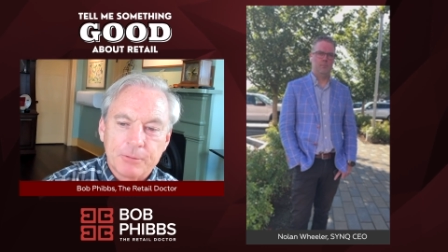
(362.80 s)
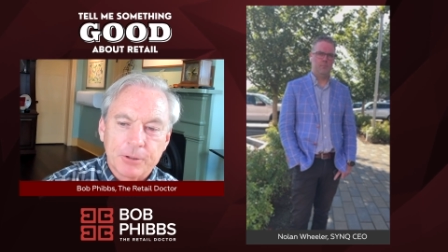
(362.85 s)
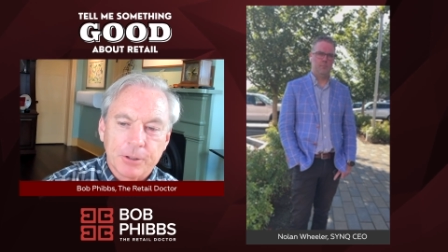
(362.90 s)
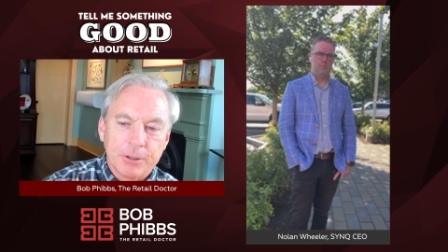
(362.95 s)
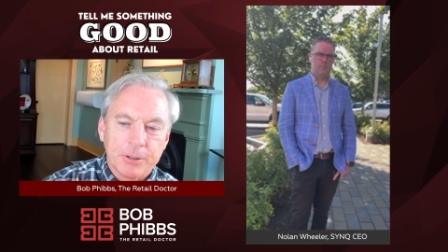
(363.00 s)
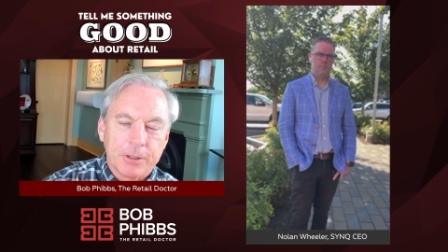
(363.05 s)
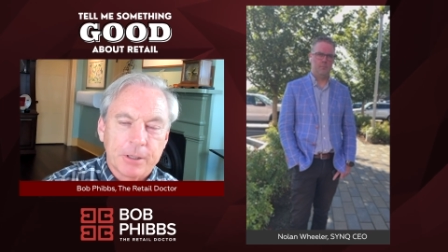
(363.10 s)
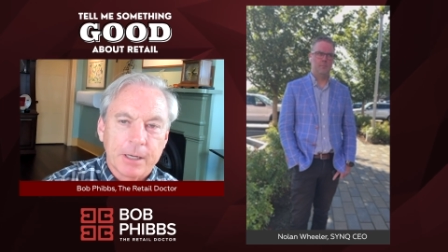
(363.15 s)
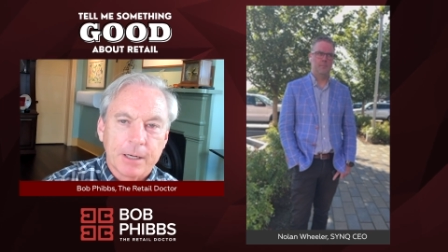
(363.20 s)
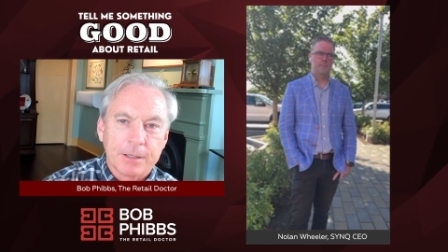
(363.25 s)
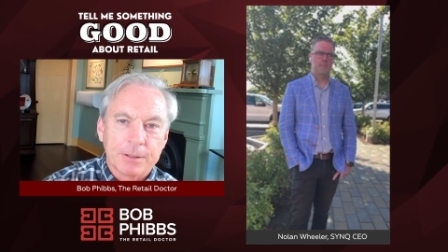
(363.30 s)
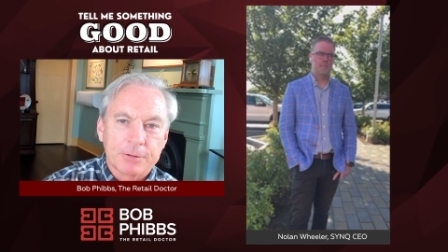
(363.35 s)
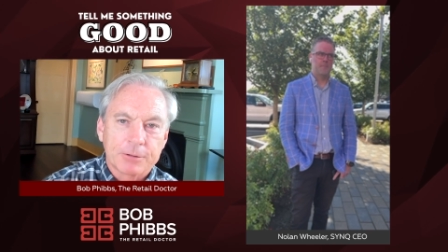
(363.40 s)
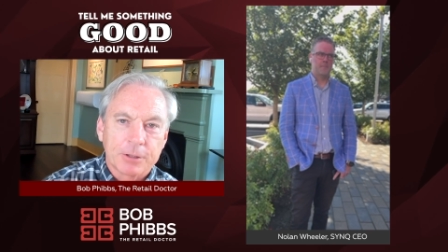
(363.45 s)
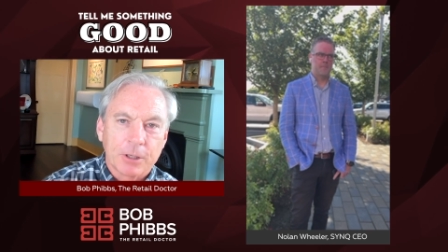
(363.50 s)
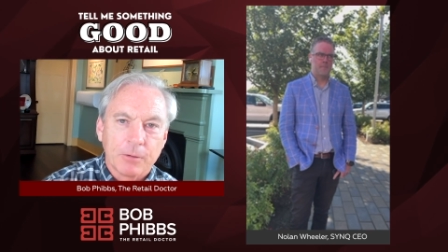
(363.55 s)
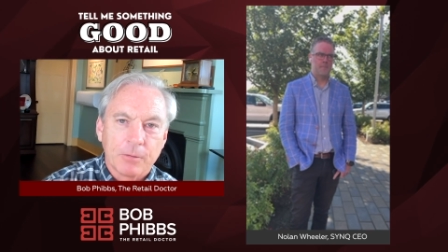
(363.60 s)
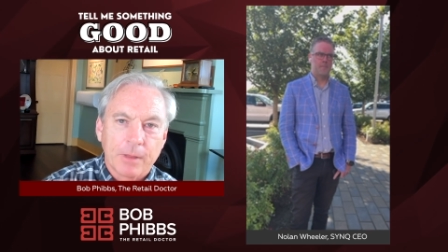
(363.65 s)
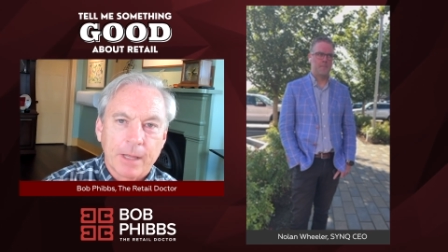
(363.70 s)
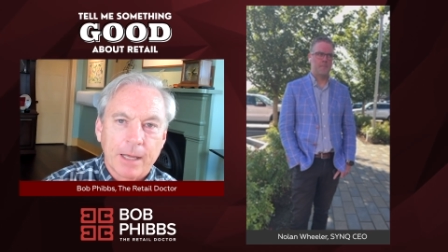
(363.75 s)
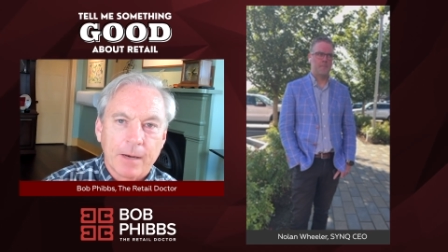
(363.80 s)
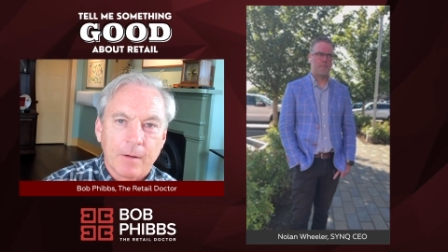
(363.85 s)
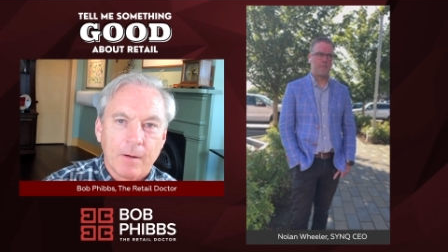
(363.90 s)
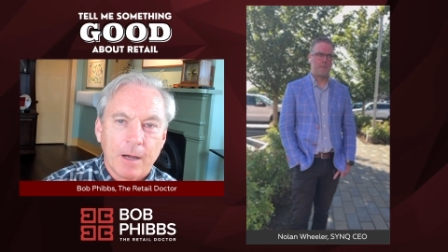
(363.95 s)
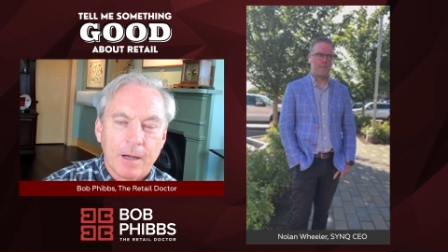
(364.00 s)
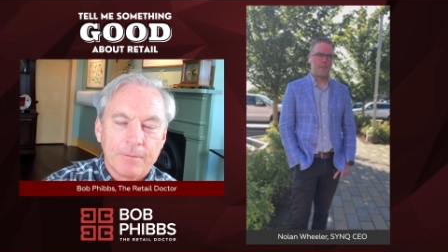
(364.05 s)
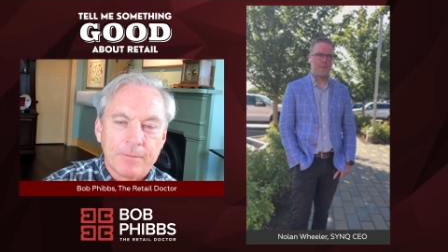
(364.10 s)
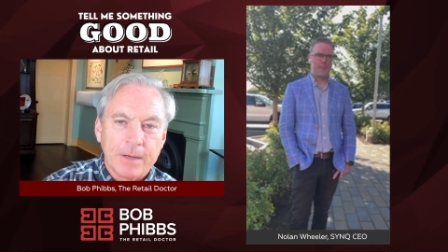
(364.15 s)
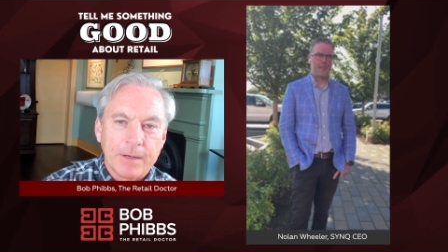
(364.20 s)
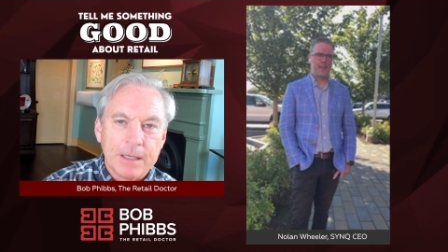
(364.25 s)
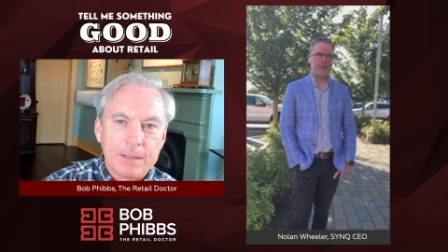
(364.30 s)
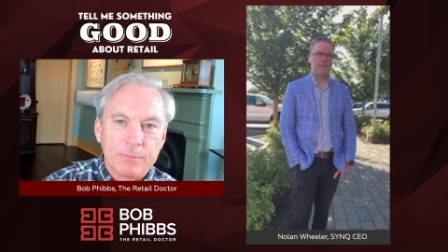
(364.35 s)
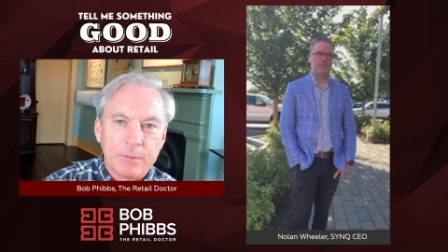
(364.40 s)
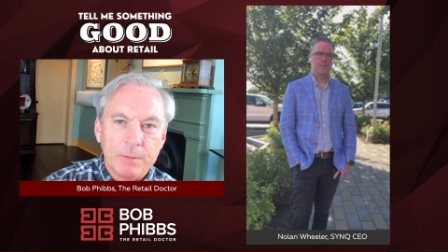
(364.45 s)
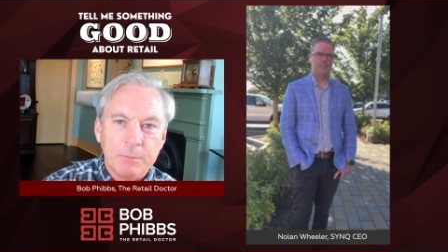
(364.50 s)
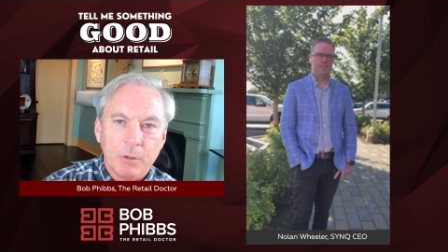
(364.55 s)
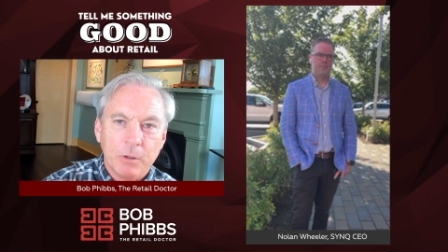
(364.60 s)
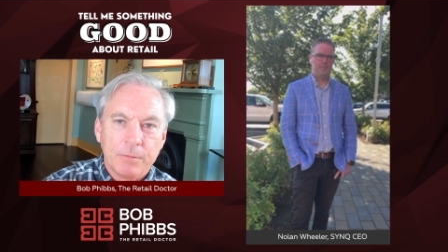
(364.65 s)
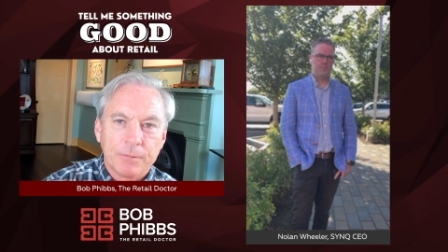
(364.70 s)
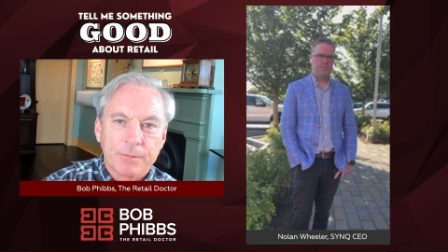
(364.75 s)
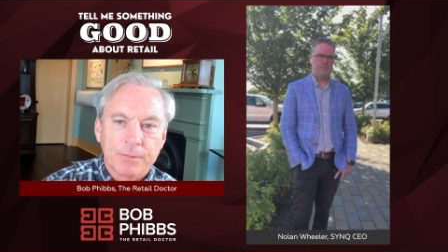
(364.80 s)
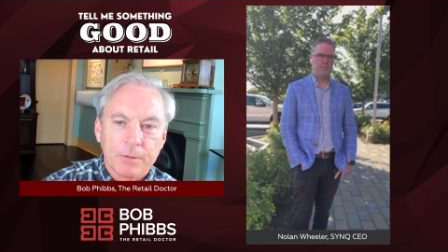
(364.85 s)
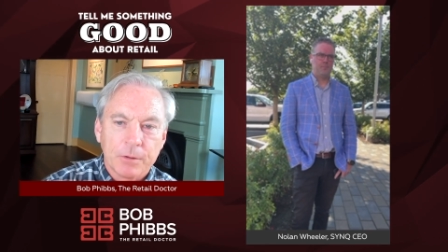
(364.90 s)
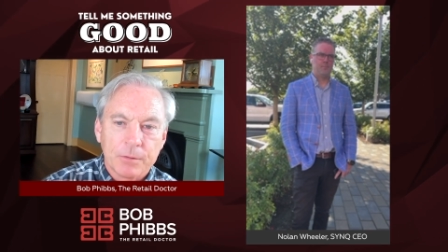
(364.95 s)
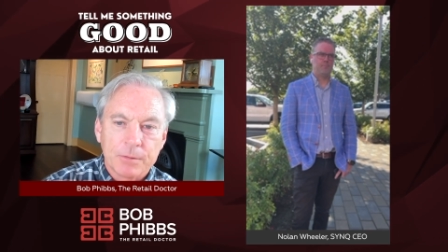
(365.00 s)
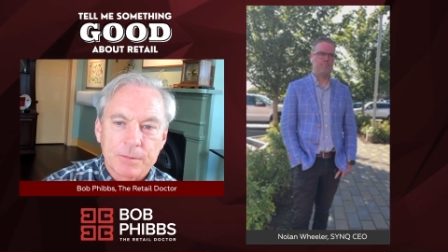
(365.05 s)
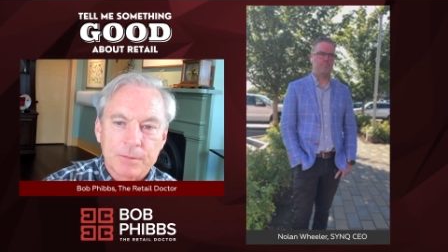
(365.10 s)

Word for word: sure you're going to show that off as we move through.